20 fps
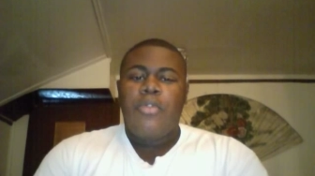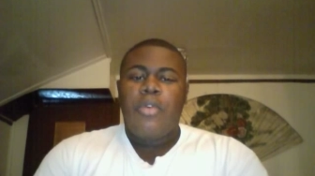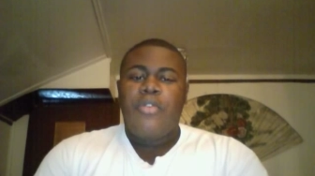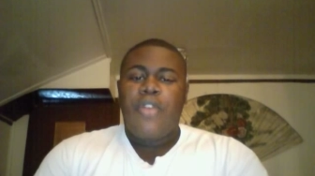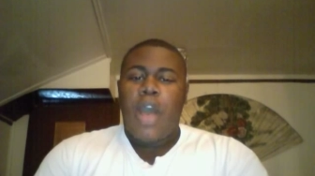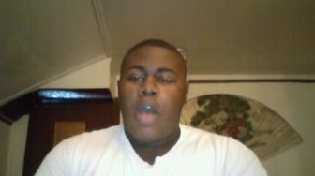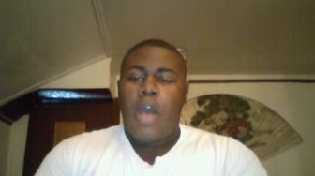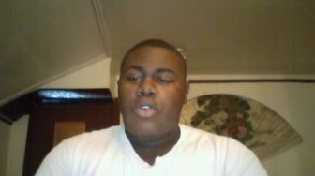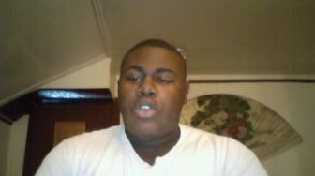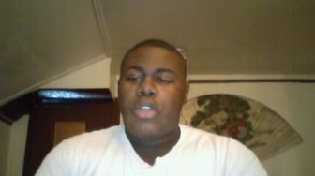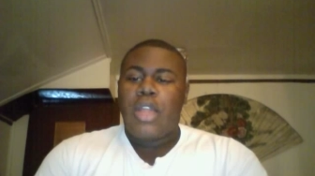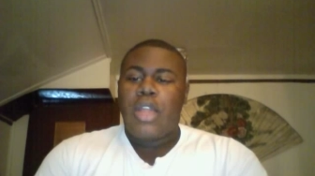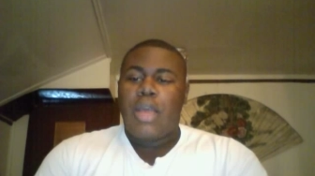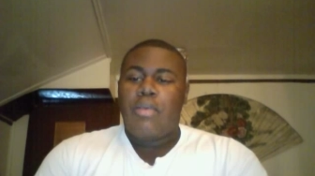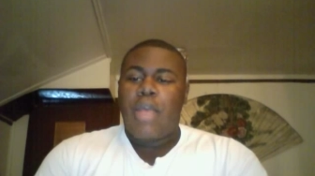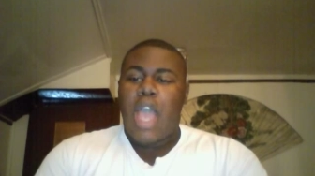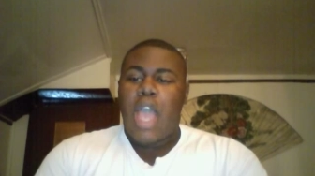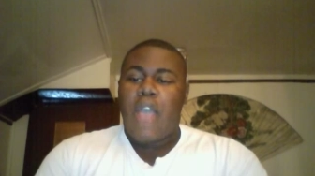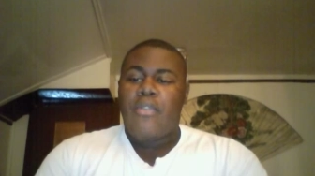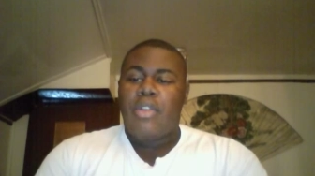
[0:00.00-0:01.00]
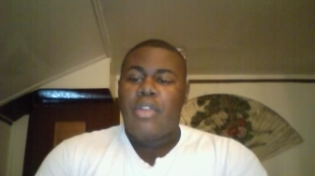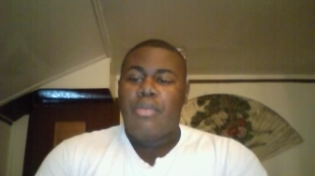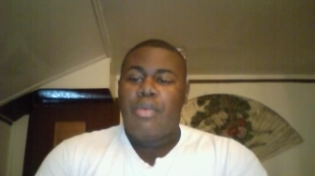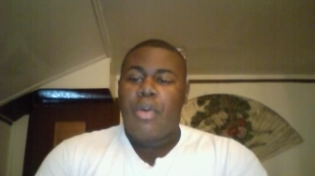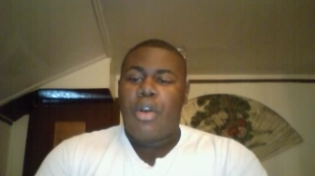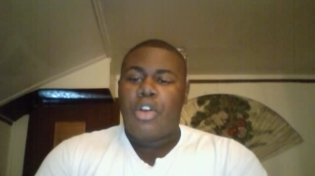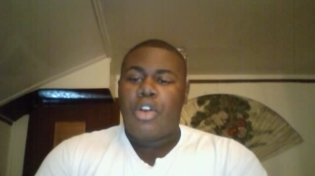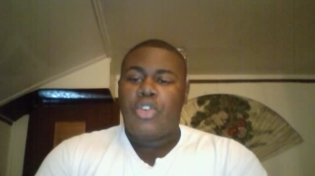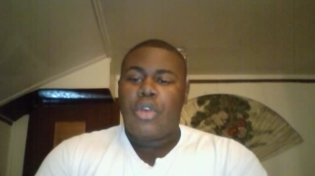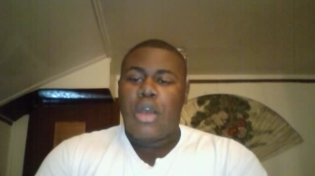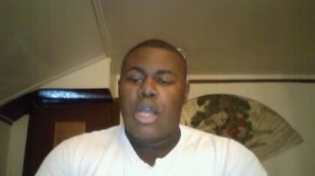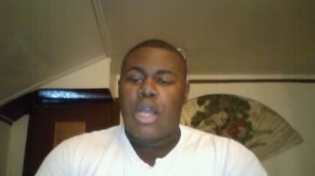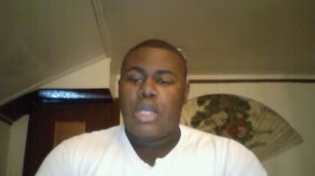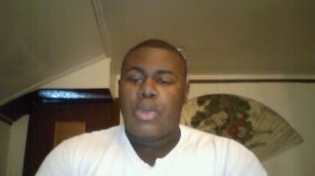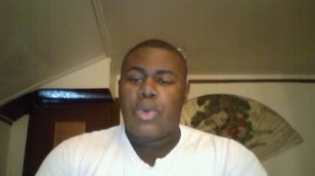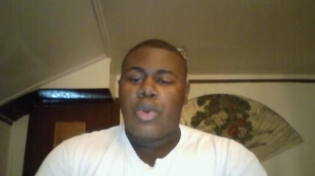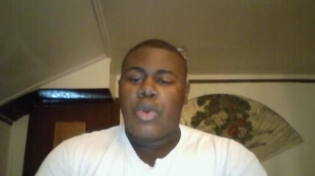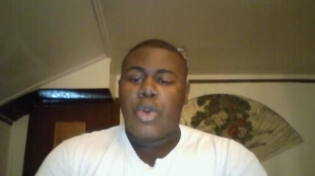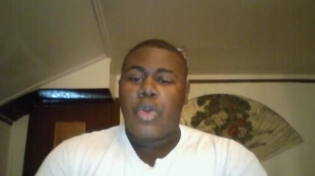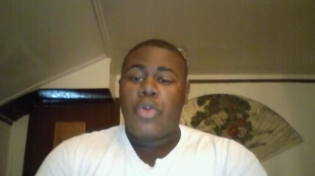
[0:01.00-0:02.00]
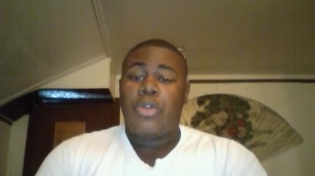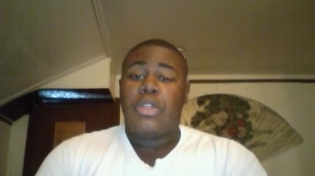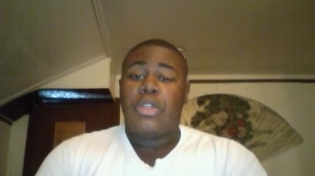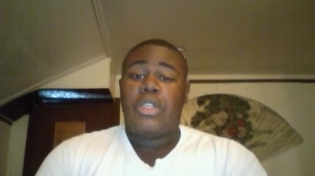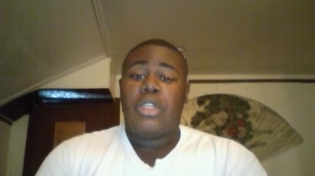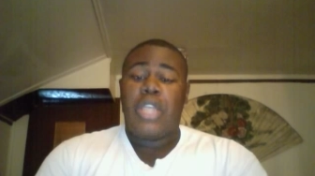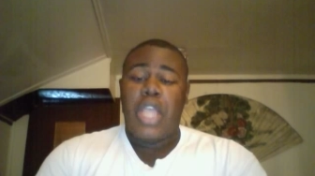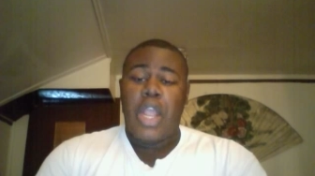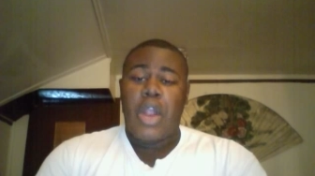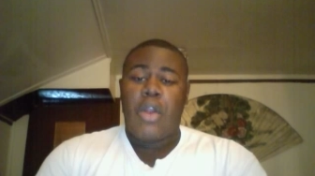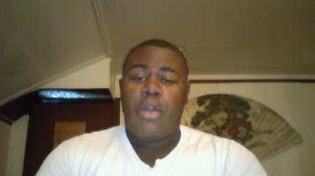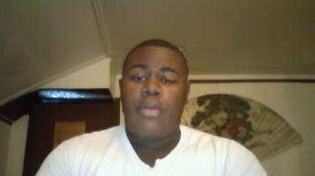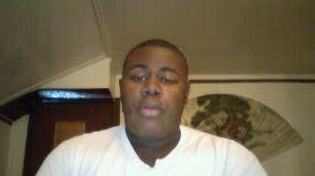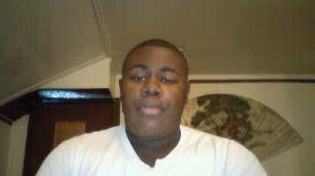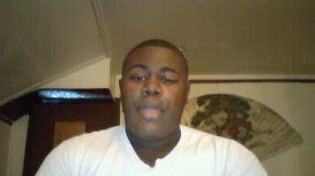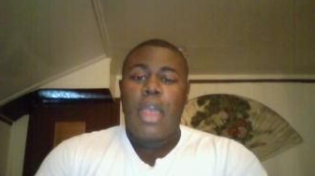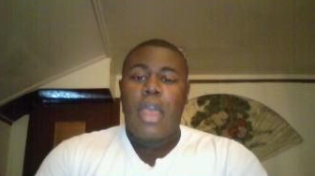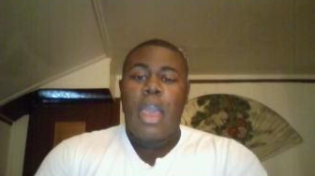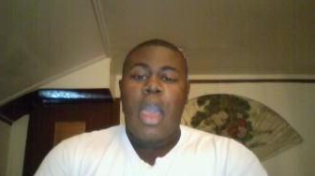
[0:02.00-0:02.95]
With Alderson having departed General Hospital earlier this year,